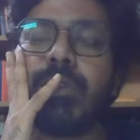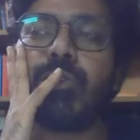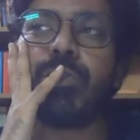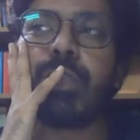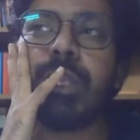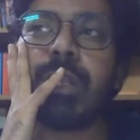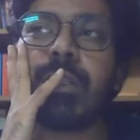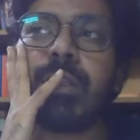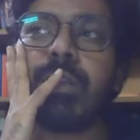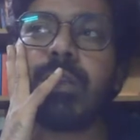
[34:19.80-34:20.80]
Jyoti
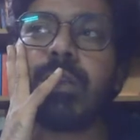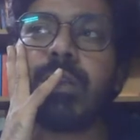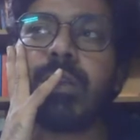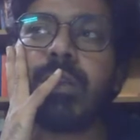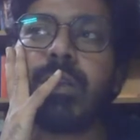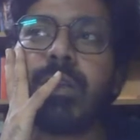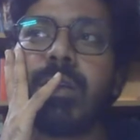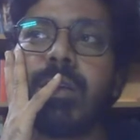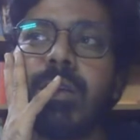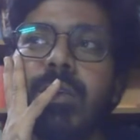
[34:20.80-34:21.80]
that
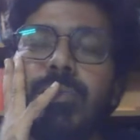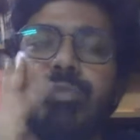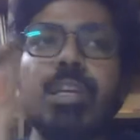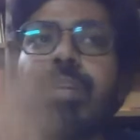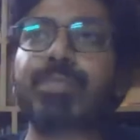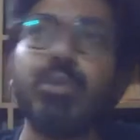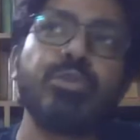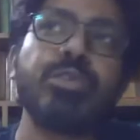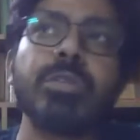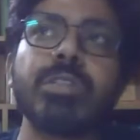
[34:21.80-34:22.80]
we are
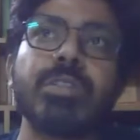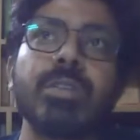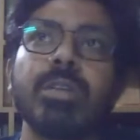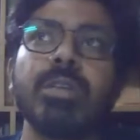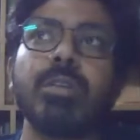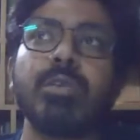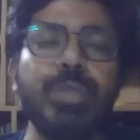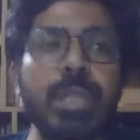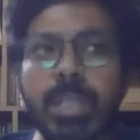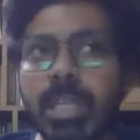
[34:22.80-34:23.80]
Bahujans,
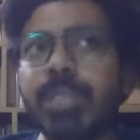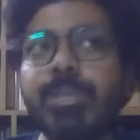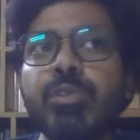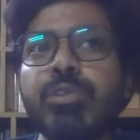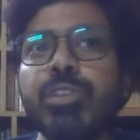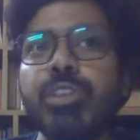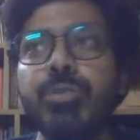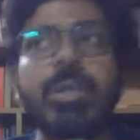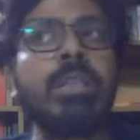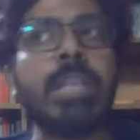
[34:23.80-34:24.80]
we are Dalit Bahujans,
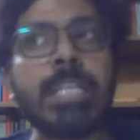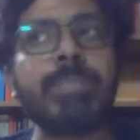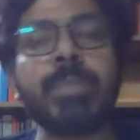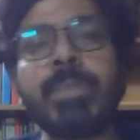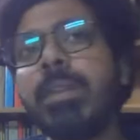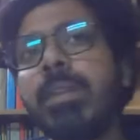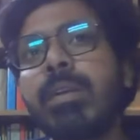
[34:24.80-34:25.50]
we are Dalit people.